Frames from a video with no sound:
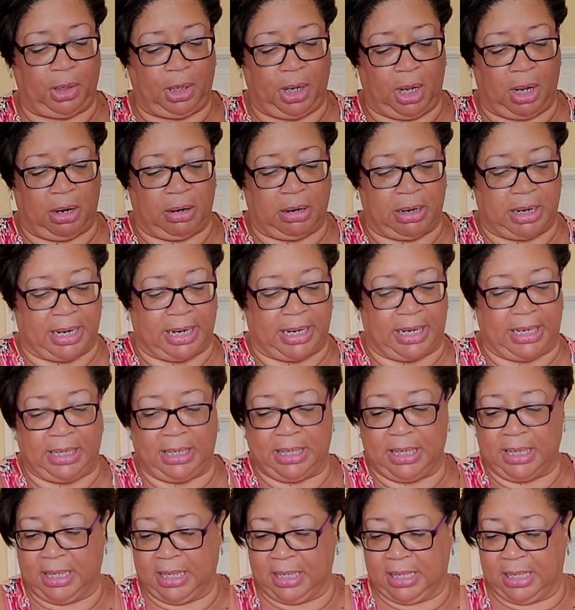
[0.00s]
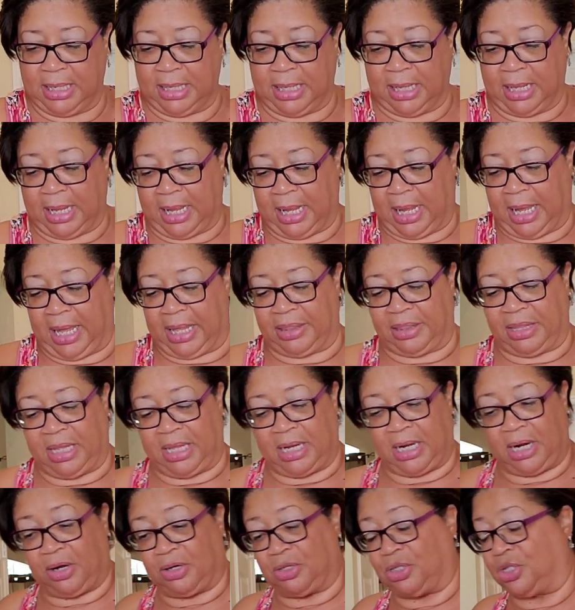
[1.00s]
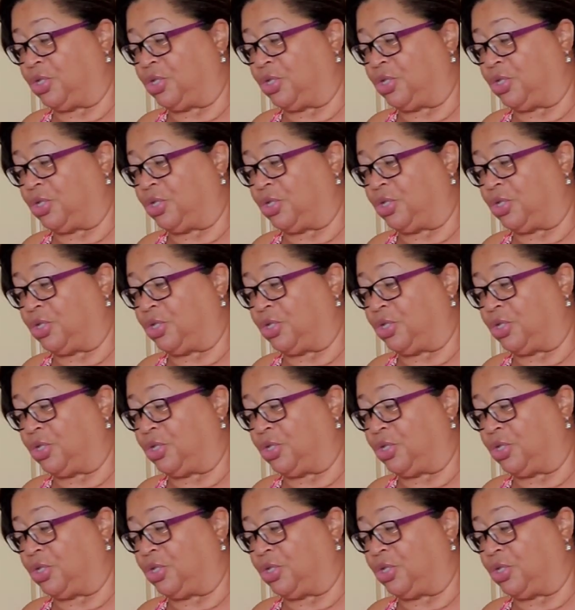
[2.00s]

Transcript: All right. And then our